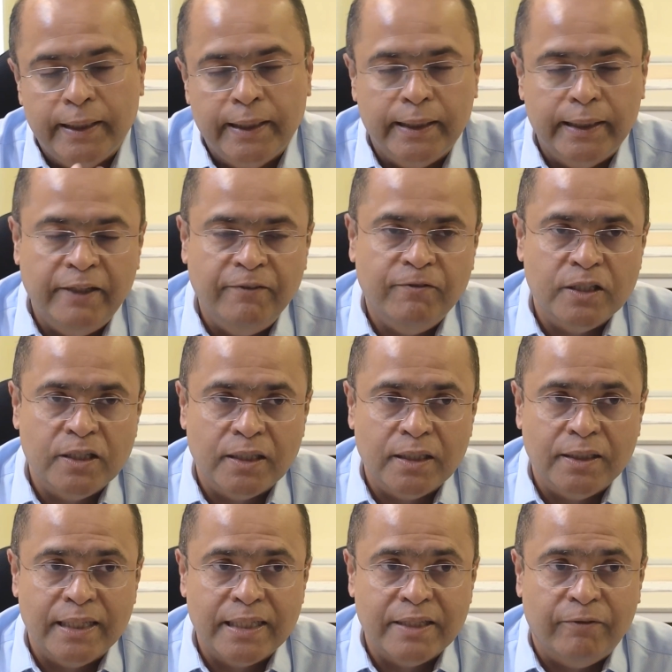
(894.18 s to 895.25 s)
infrastructure
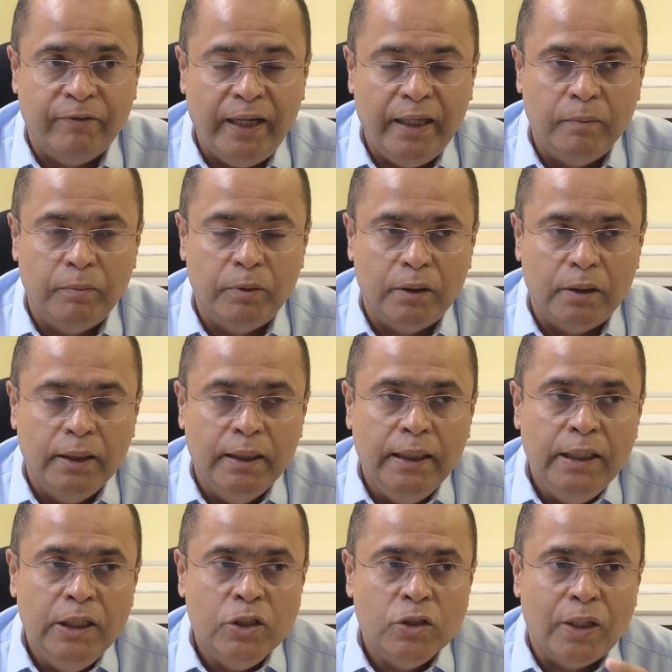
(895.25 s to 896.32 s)
that's available.
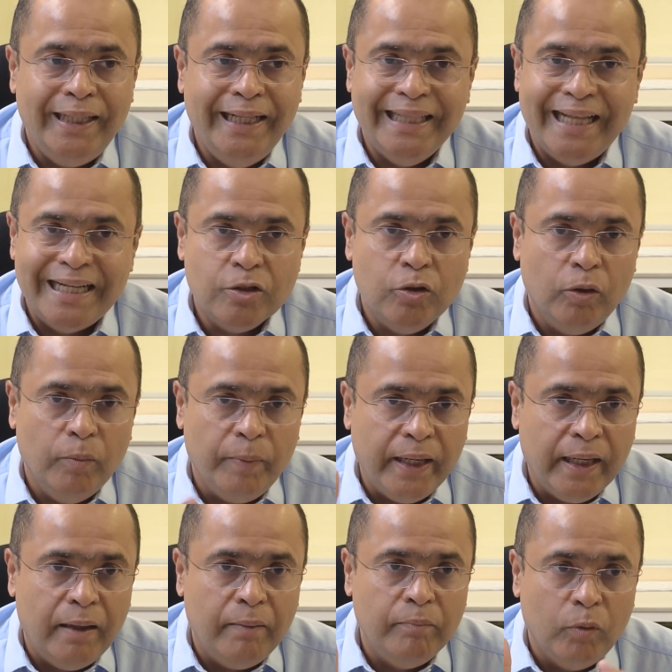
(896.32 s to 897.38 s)
So I think that's going to
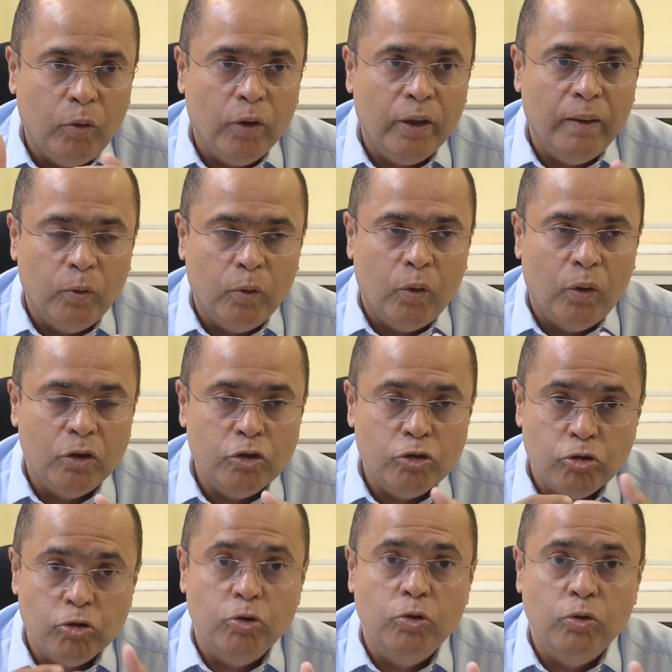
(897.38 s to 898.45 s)
become more and more
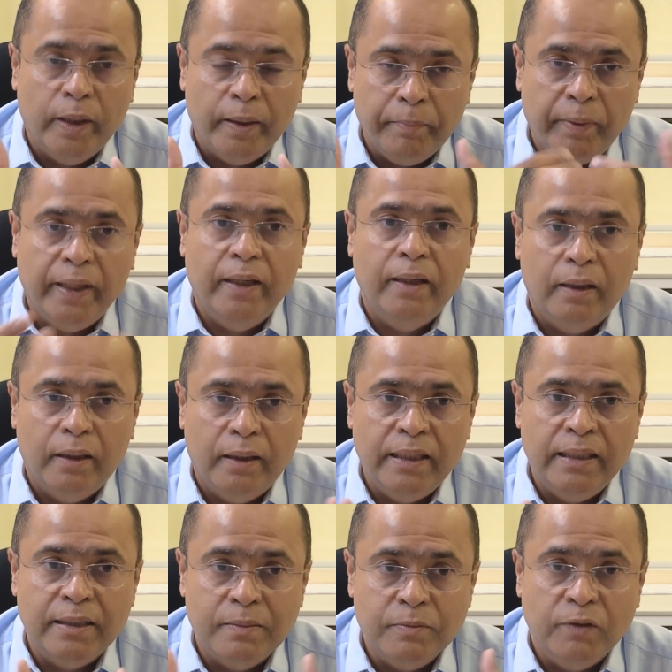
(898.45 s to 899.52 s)
true and bigger
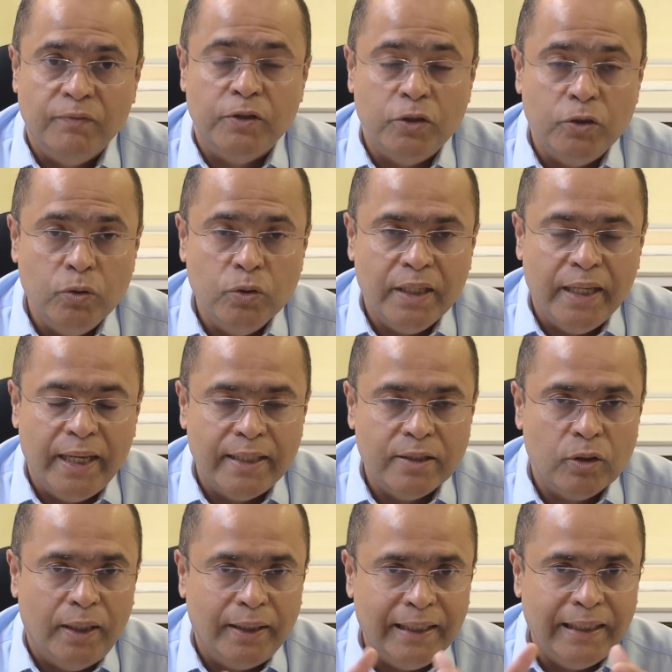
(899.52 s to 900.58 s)
in terms of a use case.
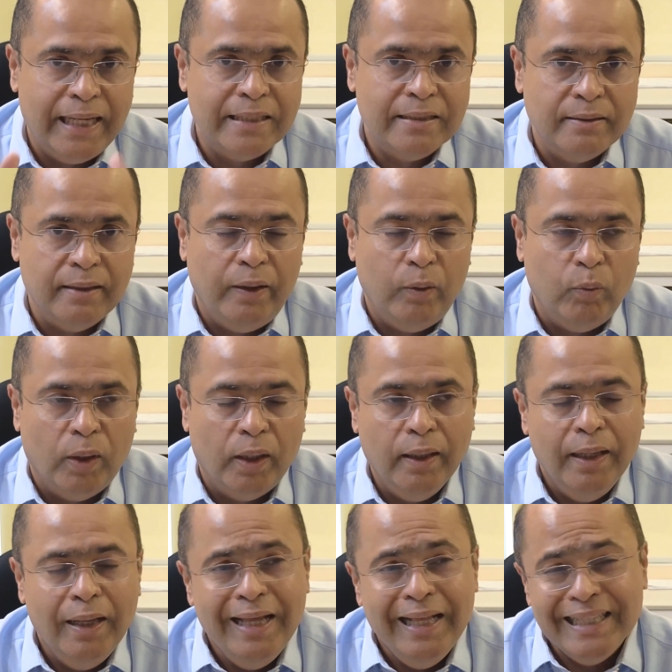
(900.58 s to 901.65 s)
So I think that's really one.
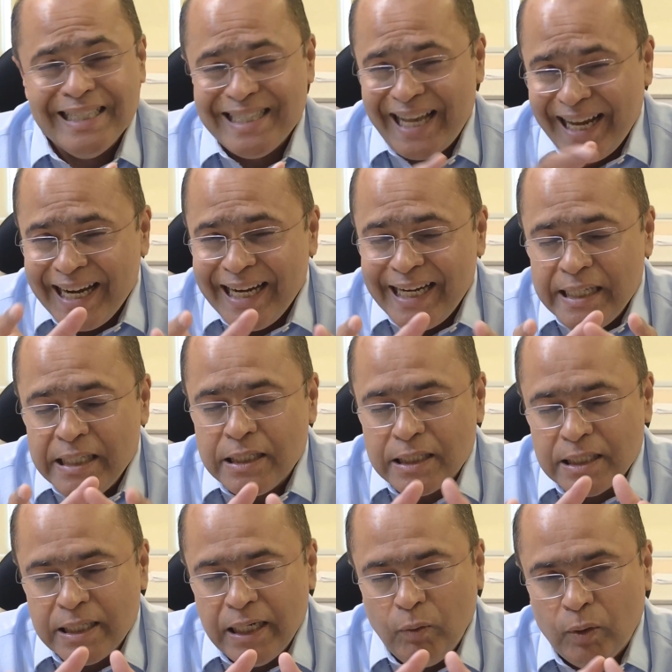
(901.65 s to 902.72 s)
The second
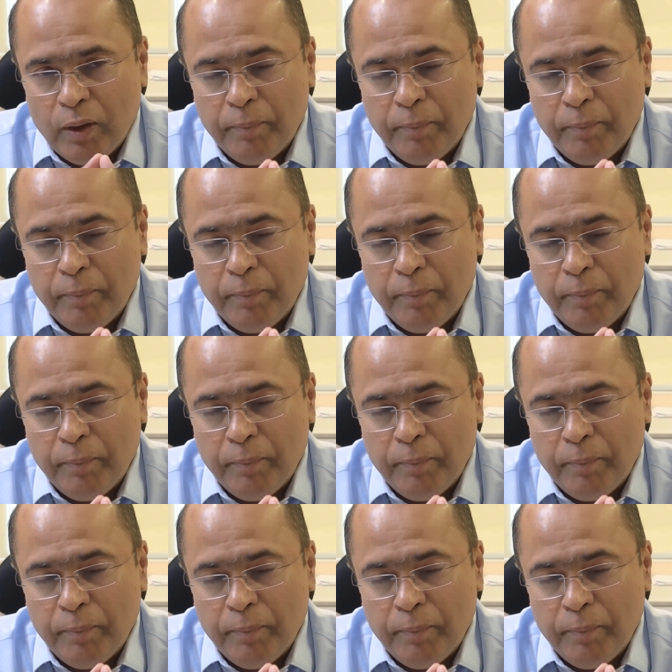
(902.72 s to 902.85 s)
interesting one,